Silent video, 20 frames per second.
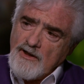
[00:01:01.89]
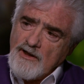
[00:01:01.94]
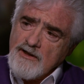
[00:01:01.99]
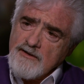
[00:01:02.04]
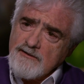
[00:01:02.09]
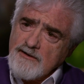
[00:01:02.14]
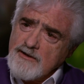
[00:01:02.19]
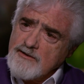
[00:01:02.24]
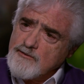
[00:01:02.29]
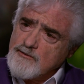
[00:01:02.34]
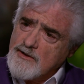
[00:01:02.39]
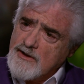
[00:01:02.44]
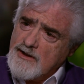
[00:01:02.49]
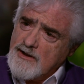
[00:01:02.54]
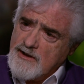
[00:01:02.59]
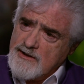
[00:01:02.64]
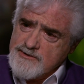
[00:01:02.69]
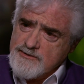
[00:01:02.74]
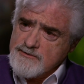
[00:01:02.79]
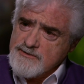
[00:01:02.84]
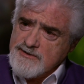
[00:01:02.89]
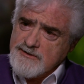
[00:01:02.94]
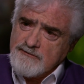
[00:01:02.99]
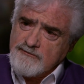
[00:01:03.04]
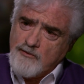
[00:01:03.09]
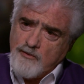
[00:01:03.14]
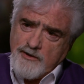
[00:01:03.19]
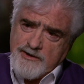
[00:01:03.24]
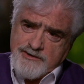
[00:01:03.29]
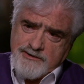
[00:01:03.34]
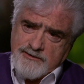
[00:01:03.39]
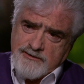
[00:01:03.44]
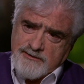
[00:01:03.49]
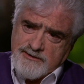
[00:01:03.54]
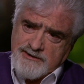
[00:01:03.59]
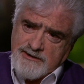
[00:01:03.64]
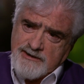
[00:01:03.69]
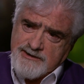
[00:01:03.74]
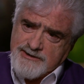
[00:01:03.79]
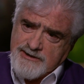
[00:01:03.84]
And then you can ask yourself questions
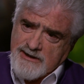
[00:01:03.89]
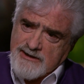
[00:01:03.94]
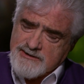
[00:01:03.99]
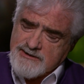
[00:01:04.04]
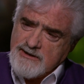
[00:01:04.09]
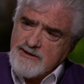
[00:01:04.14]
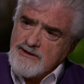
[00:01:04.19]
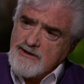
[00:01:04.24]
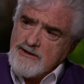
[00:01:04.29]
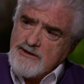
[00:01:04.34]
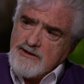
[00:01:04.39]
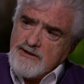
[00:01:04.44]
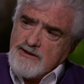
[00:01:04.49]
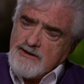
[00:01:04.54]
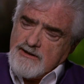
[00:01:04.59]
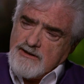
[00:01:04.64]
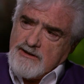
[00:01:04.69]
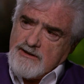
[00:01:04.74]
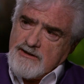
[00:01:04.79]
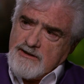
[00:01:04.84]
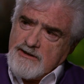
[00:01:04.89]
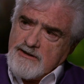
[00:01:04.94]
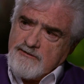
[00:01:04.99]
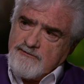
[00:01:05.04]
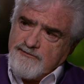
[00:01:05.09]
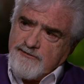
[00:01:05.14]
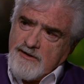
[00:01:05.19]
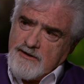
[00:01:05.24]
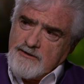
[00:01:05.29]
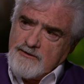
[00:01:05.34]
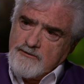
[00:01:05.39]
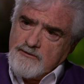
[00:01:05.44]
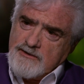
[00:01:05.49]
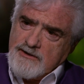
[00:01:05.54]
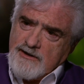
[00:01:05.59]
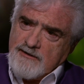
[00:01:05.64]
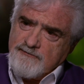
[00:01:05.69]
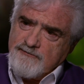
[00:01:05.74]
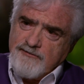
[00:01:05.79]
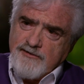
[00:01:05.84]
such as, if I
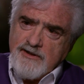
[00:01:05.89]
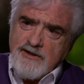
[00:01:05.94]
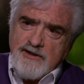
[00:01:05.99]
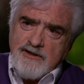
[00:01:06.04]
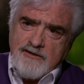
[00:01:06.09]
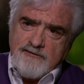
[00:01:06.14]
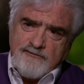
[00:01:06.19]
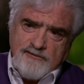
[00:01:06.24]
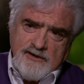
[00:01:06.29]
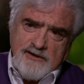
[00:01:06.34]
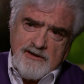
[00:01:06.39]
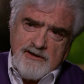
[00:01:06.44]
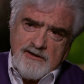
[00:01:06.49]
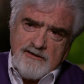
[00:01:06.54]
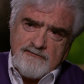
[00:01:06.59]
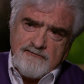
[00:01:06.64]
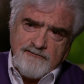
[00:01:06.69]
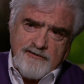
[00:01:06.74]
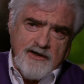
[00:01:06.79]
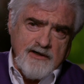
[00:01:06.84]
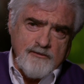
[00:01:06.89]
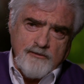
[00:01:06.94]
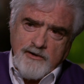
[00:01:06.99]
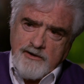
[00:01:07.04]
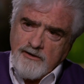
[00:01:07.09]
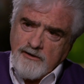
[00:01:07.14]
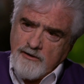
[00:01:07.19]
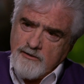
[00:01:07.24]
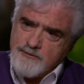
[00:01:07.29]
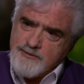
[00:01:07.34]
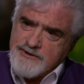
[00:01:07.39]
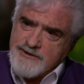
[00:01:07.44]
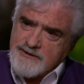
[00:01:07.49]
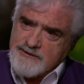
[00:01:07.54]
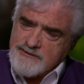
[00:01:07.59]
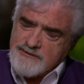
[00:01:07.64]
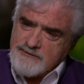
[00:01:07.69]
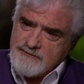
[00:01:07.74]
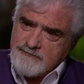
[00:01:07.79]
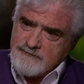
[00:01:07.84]
look at very, very far away
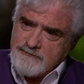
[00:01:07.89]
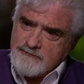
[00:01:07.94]
objects,